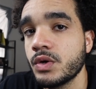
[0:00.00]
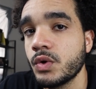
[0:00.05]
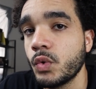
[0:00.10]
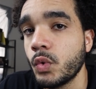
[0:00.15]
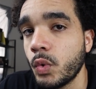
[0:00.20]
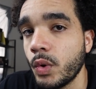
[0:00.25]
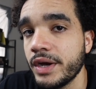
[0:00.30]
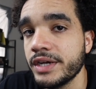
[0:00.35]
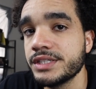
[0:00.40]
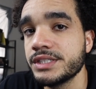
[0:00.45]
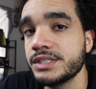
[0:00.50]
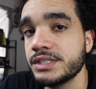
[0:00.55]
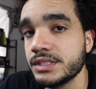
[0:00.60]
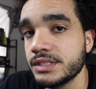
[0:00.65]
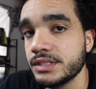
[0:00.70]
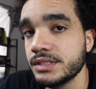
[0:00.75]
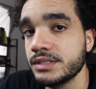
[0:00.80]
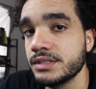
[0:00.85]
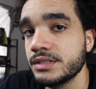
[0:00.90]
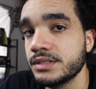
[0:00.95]

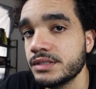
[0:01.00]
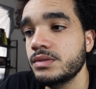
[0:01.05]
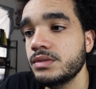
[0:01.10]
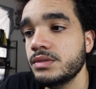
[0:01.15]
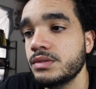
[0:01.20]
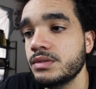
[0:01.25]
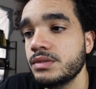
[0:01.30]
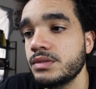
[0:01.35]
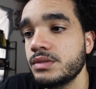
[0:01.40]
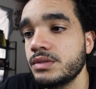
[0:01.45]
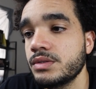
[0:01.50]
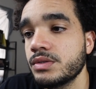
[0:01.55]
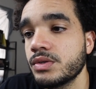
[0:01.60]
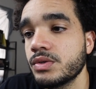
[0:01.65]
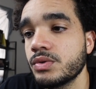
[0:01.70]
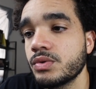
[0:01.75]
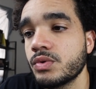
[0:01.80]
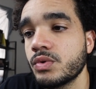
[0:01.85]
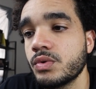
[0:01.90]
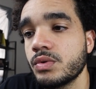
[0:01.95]
question
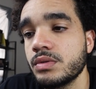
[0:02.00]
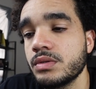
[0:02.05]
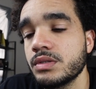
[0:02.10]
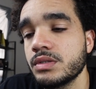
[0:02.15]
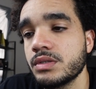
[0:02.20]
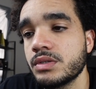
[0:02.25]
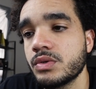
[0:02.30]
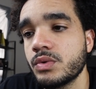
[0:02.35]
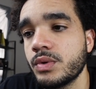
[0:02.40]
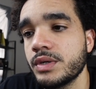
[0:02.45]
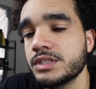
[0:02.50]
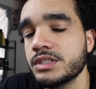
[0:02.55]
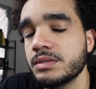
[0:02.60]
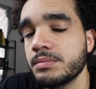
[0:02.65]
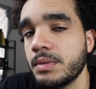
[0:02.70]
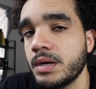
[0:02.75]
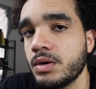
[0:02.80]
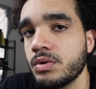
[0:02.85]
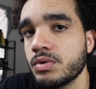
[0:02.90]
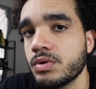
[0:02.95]

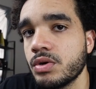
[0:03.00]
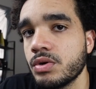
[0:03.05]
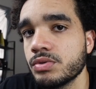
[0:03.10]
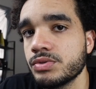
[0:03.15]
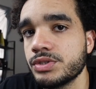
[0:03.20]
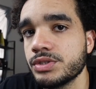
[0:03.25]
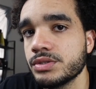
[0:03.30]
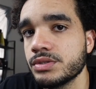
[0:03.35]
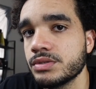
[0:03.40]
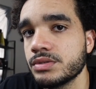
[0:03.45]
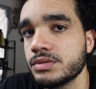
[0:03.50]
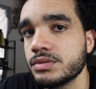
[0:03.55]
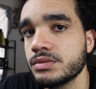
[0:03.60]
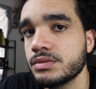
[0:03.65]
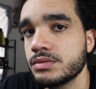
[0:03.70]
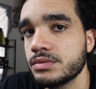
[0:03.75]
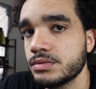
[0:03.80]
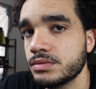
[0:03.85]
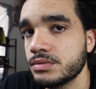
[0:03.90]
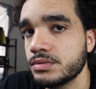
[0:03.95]
my own culture,
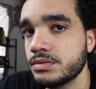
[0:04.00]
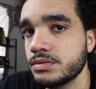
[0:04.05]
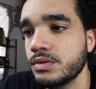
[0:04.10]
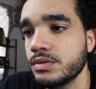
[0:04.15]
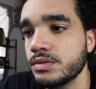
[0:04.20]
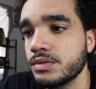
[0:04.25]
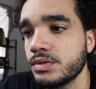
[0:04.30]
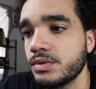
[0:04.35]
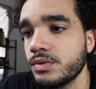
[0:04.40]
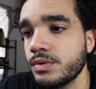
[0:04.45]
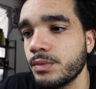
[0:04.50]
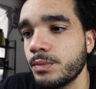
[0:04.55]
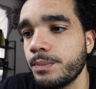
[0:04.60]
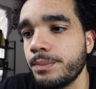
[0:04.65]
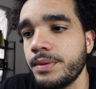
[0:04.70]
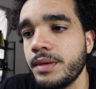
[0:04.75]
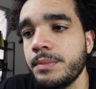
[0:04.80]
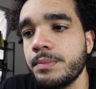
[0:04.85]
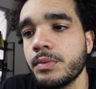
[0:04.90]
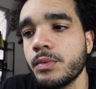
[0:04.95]
or
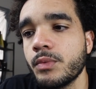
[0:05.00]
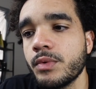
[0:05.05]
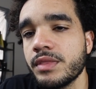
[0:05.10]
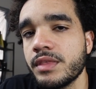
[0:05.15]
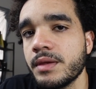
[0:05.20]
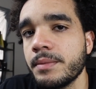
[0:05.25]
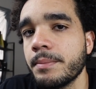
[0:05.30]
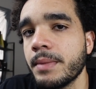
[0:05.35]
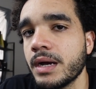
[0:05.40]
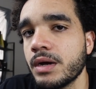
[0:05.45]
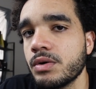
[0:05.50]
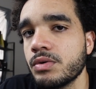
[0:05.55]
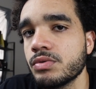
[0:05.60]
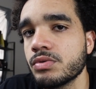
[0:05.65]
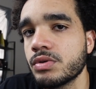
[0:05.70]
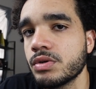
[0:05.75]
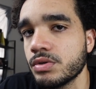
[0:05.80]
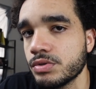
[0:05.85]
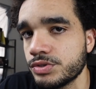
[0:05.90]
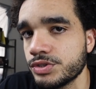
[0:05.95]
people within my
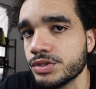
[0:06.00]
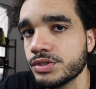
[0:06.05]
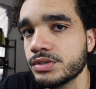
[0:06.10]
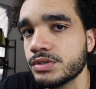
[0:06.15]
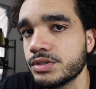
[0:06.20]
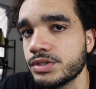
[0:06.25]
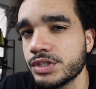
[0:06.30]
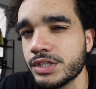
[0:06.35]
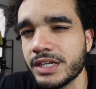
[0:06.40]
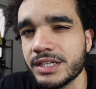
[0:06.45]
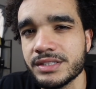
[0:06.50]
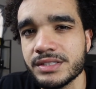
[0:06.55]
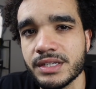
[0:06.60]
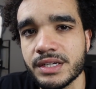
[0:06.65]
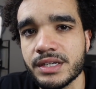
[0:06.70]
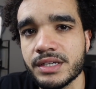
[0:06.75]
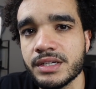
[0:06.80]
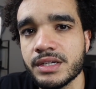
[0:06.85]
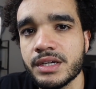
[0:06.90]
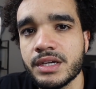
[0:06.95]
own culture, should I
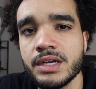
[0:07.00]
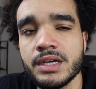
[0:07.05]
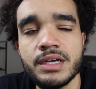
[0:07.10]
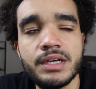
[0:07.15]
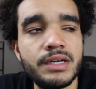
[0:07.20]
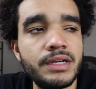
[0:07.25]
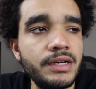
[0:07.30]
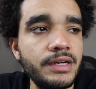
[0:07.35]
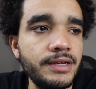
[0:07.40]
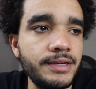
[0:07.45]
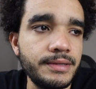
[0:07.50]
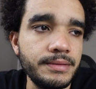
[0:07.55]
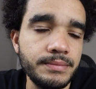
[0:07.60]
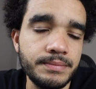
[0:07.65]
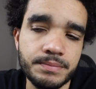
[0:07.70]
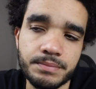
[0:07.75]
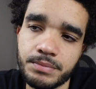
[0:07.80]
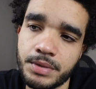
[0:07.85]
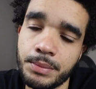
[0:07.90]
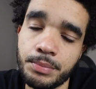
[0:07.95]
say,
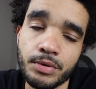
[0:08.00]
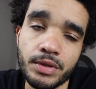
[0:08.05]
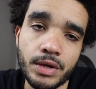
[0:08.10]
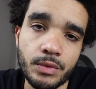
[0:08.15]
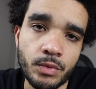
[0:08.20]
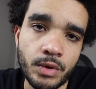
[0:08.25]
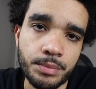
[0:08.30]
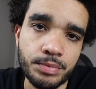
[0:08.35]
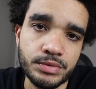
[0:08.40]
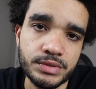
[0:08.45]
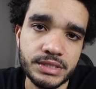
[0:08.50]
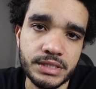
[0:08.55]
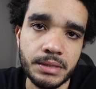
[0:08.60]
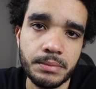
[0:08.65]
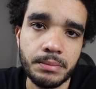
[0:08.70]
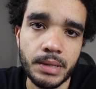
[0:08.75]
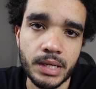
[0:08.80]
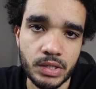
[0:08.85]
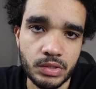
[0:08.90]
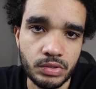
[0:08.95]
people that
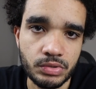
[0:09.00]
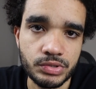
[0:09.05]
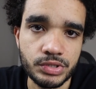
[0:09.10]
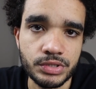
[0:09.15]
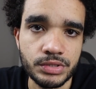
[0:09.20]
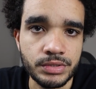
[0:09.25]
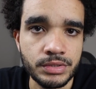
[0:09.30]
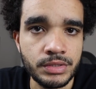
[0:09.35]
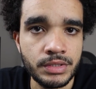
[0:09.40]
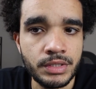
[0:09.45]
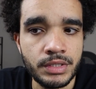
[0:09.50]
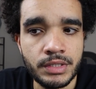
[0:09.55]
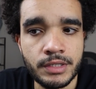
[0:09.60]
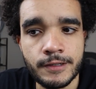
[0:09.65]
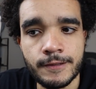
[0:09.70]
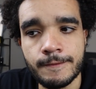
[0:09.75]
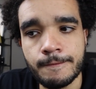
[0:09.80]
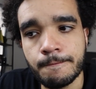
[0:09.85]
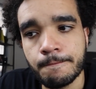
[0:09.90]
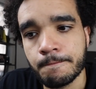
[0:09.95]
represent my culture,
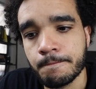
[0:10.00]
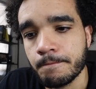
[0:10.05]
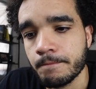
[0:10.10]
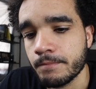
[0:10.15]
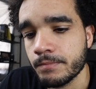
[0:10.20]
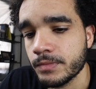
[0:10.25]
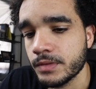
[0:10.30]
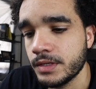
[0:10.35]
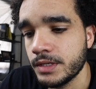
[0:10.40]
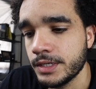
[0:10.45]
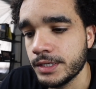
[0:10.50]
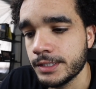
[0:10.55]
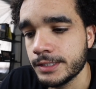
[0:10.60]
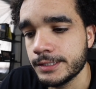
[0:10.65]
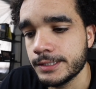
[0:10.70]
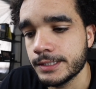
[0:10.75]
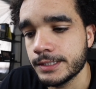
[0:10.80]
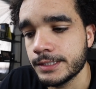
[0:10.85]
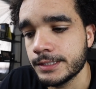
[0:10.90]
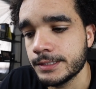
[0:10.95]
and